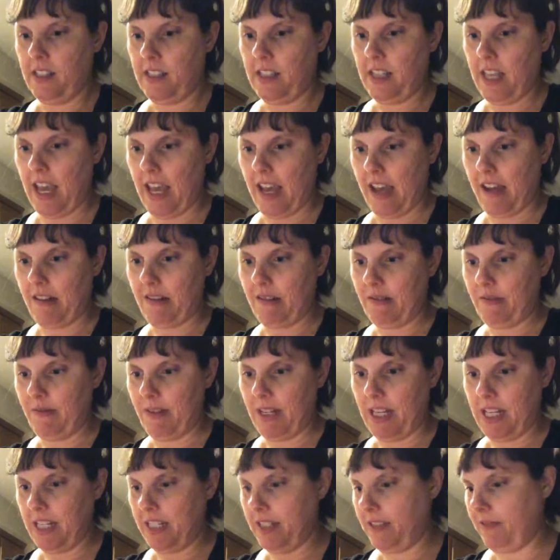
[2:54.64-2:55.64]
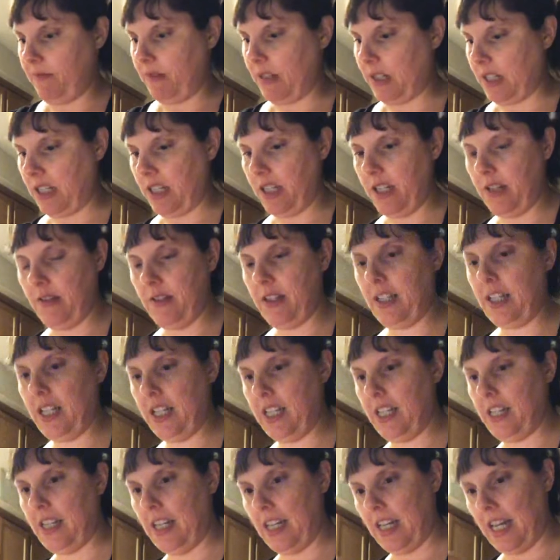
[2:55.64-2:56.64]
yeah, we were going to use it,
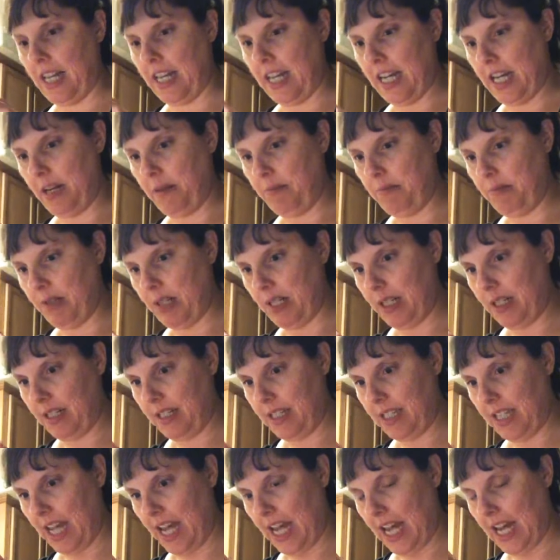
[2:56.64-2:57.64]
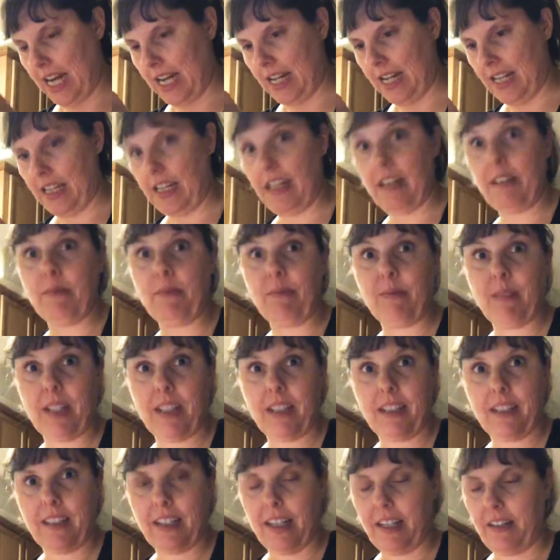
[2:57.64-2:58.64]
and then I kind of put it aside, and then
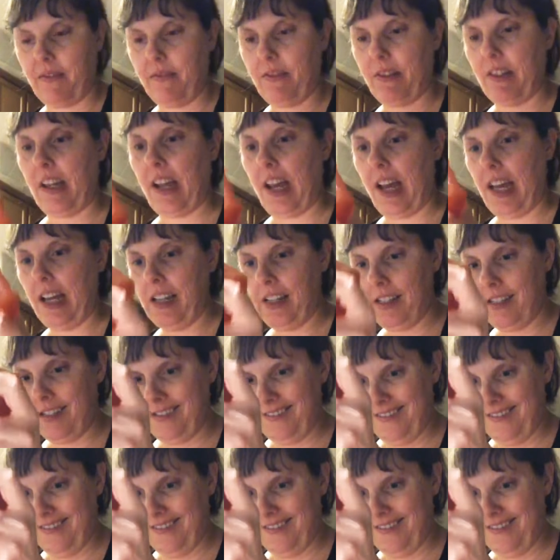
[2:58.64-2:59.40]
we kind of forgot.